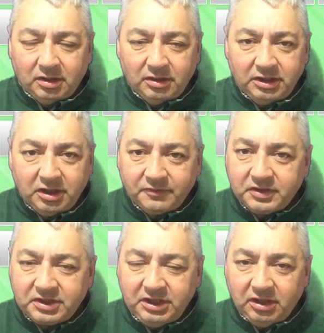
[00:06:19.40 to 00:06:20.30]
You'd have to
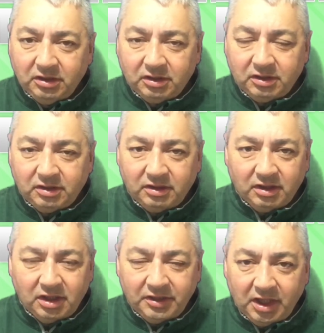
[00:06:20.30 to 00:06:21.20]
see
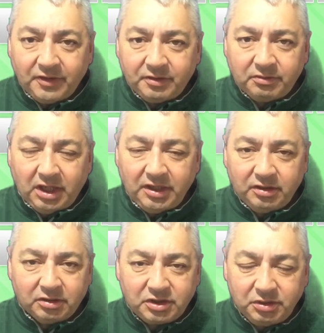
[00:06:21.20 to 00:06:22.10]
another run
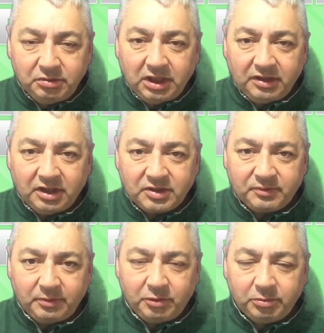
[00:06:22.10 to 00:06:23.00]
or two like this
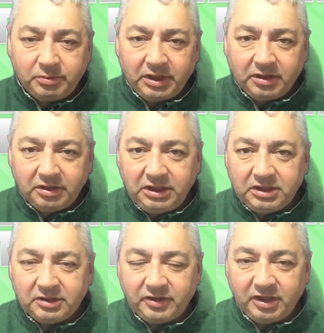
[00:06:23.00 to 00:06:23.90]
from Home by the Lee
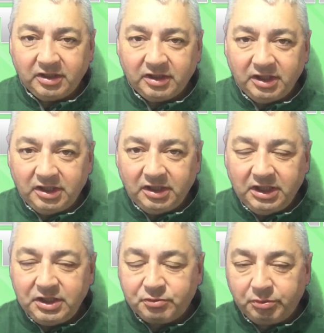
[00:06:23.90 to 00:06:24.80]
to think that
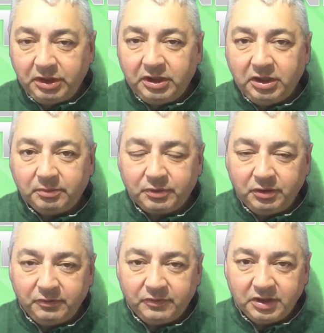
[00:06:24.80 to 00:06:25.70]
he's really
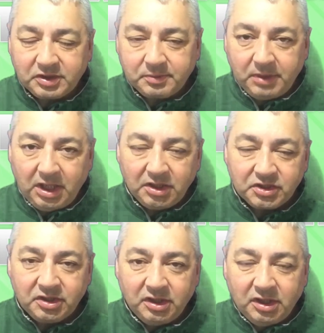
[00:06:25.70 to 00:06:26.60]
improved this
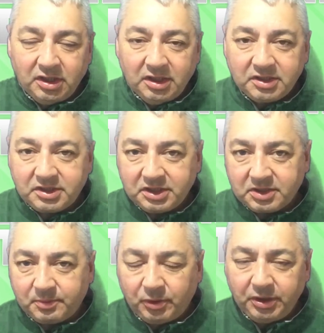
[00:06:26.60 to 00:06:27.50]
match. It's
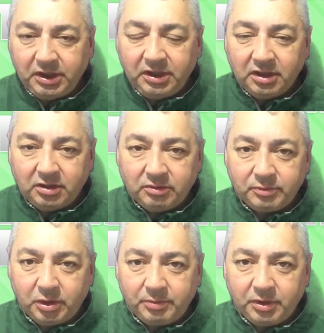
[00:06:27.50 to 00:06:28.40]
disappointing that
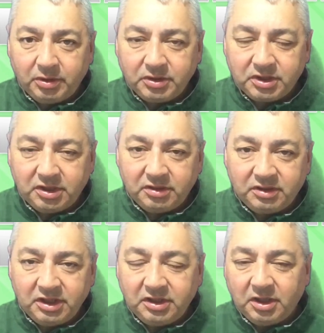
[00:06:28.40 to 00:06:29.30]
Bob Ollinger
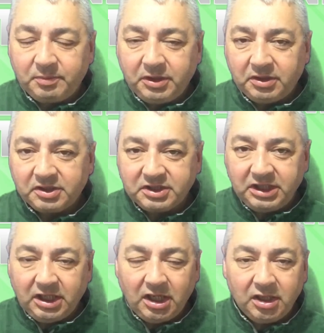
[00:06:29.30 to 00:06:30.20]
didn't appear to see
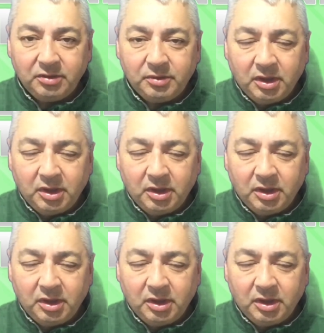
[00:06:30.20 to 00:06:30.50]
it out.